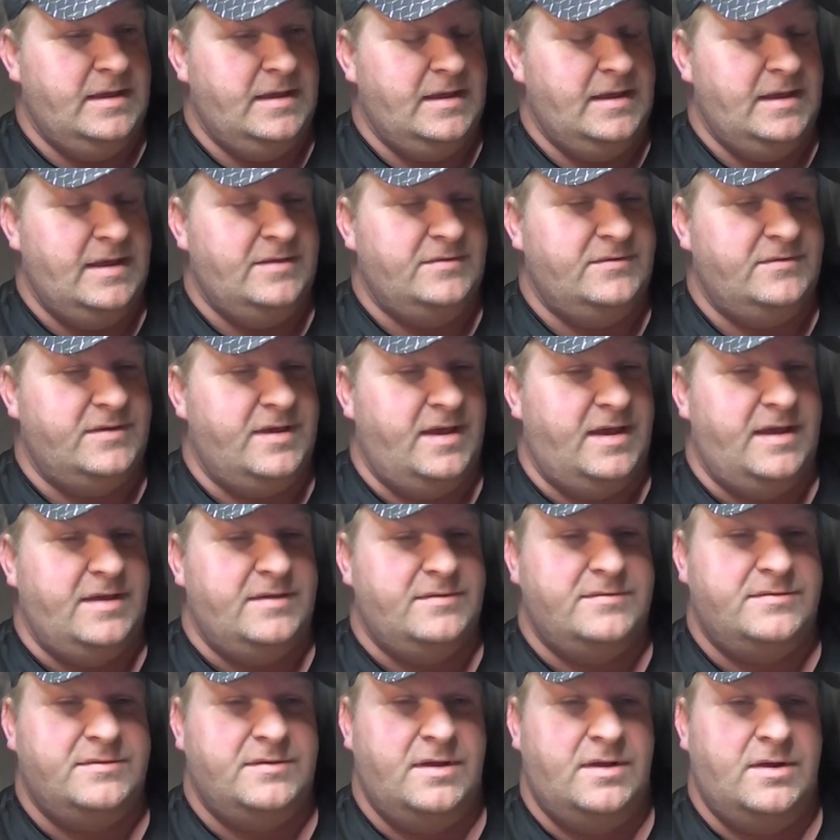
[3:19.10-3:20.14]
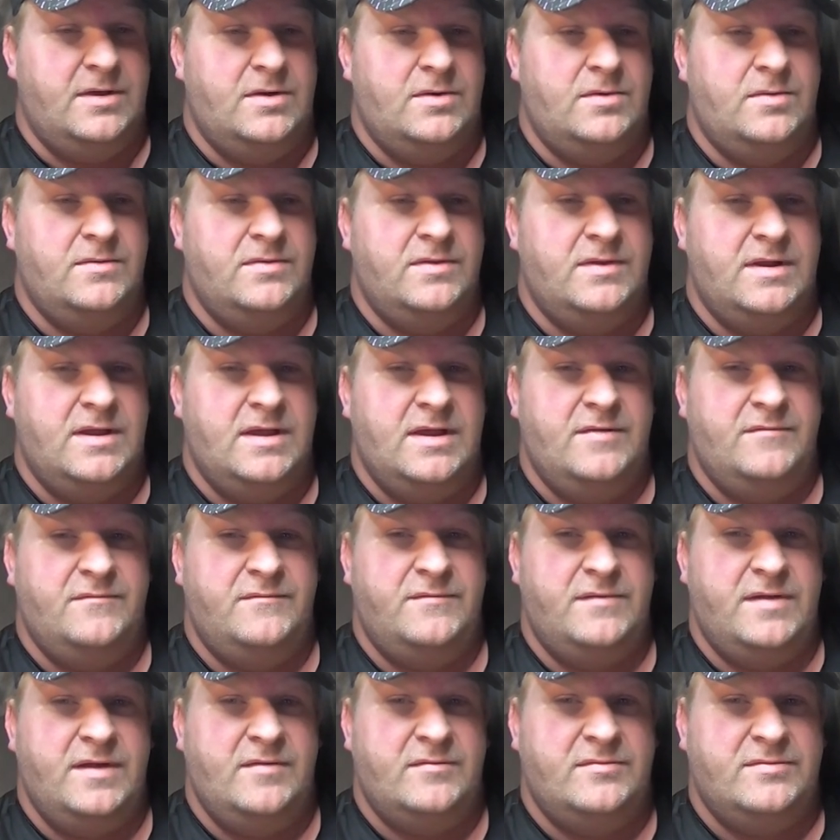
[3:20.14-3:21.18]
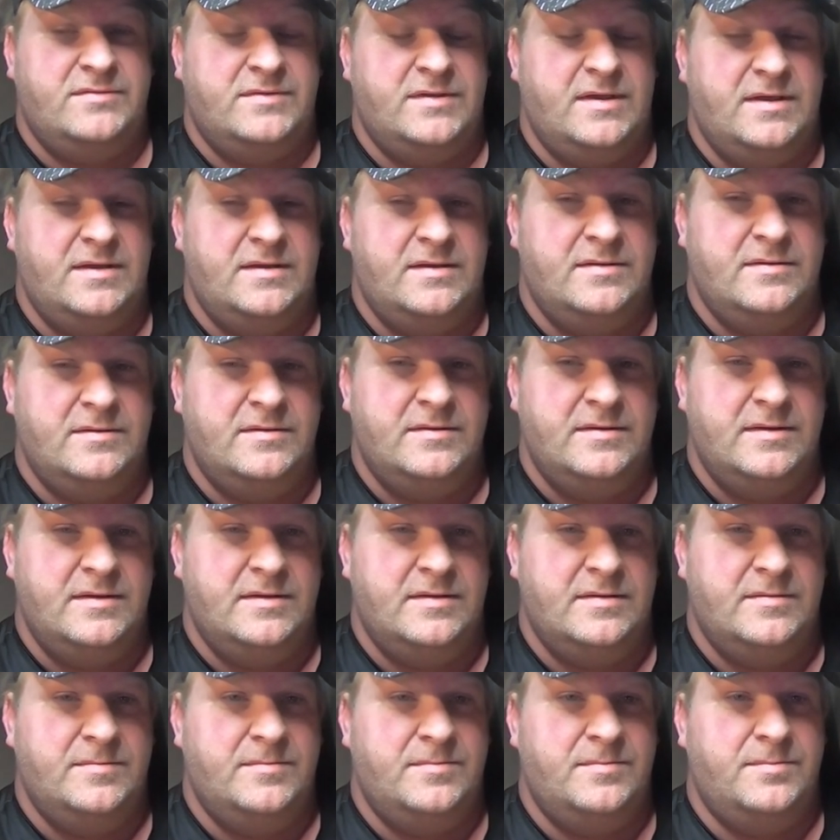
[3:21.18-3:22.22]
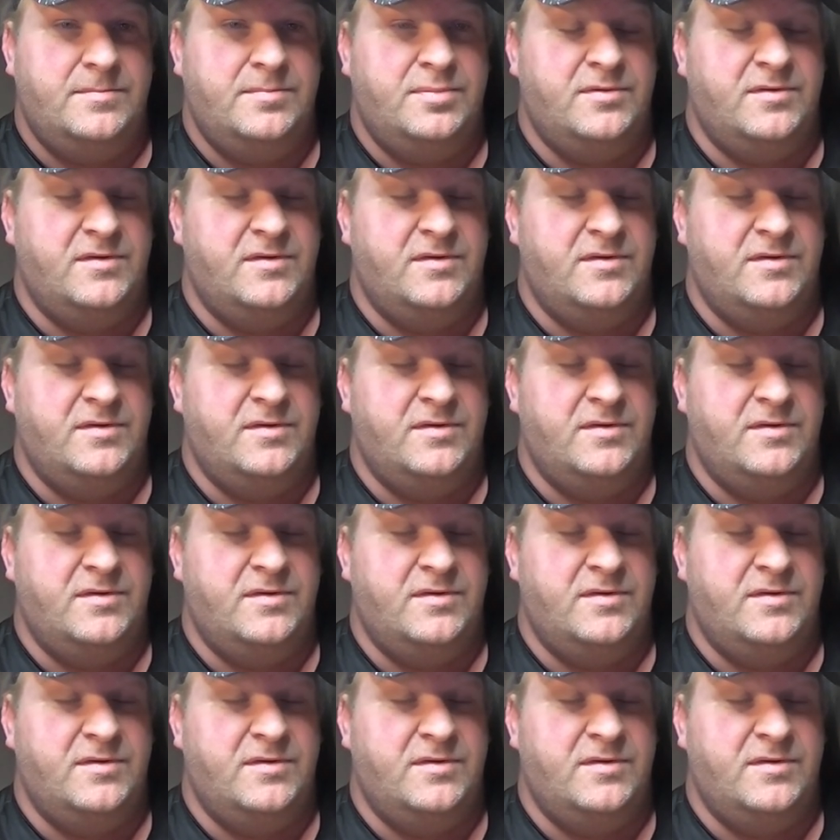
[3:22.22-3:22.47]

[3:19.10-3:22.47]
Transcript: as you guys know, that I've, I've said in, in,